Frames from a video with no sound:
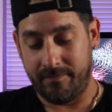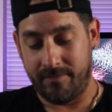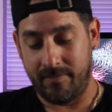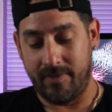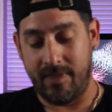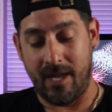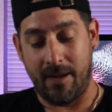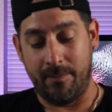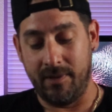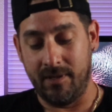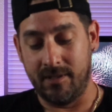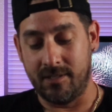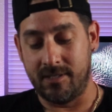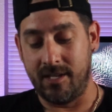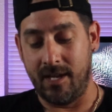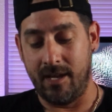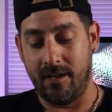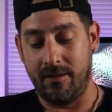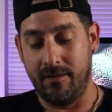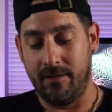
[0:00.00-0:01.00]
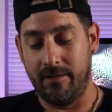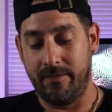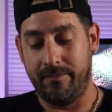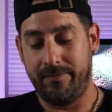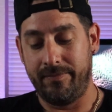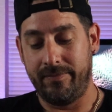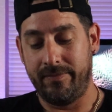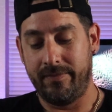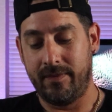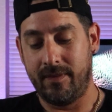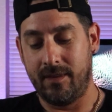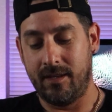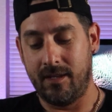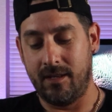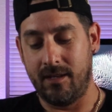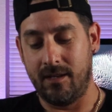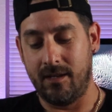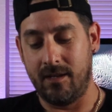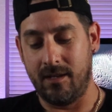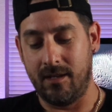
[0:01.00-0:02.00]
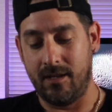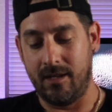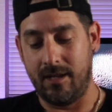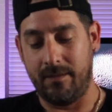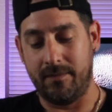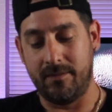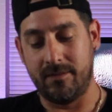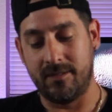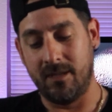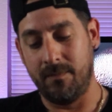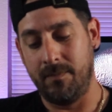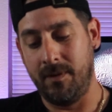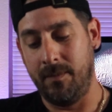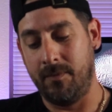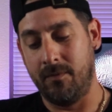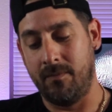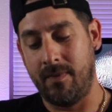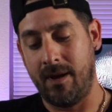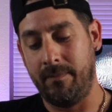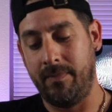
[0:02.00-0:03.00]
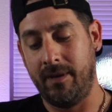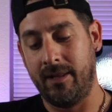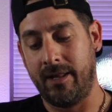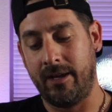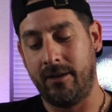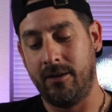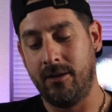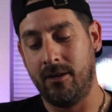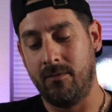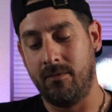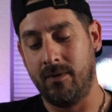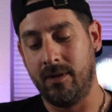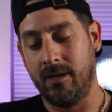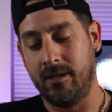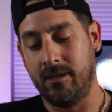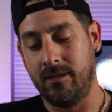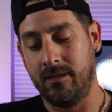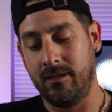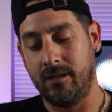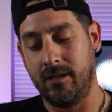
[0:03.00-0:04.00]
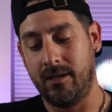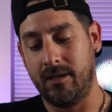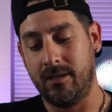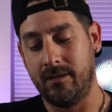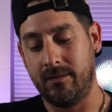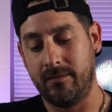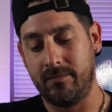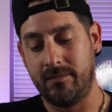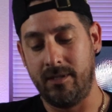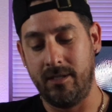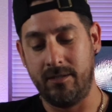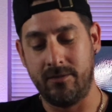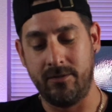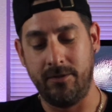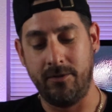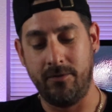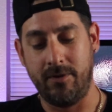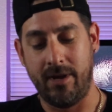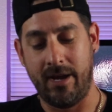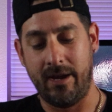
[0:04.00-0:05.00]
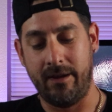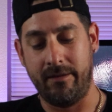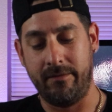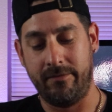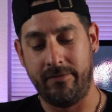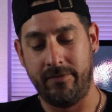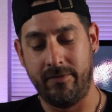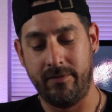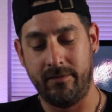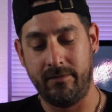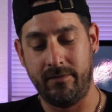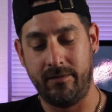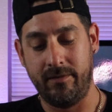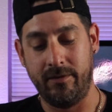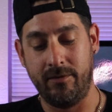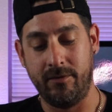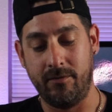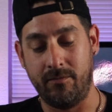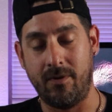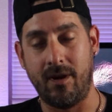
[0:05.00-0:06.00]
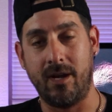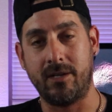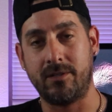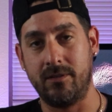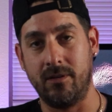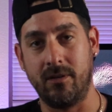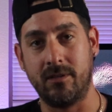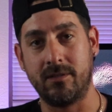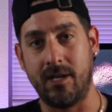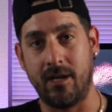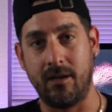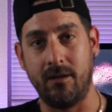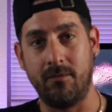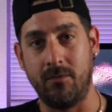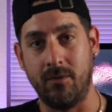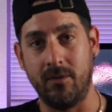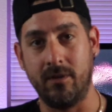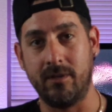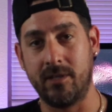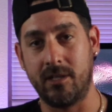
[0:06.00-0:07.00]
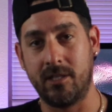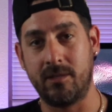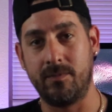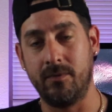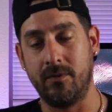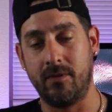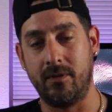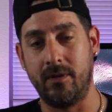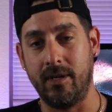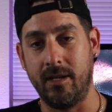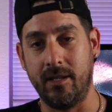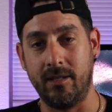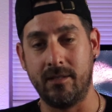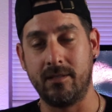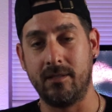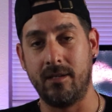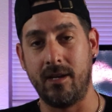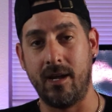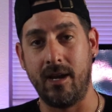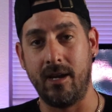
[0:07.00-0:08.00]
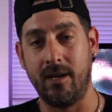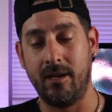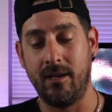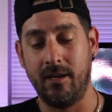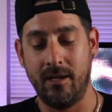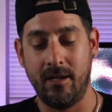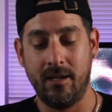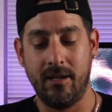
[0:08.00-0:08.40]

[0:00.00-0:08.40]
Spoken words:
That being said, some people might be like, you know what, Caesar, your watch looks like a Rolex Explorer, and it's not.